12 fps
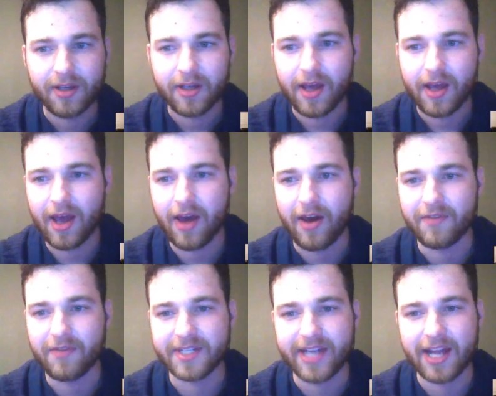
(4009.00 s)
Have the
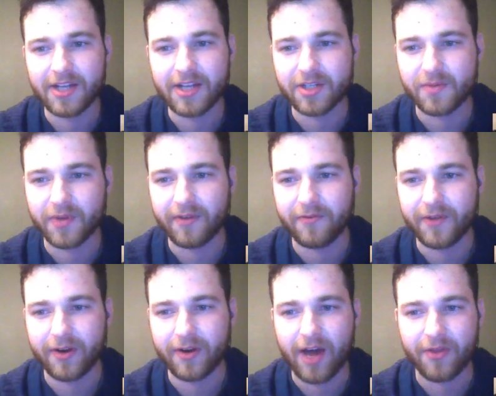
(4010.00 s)
Titans just really
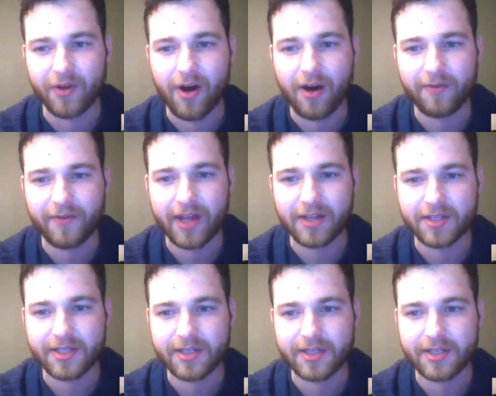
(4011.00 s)
figured out their offense?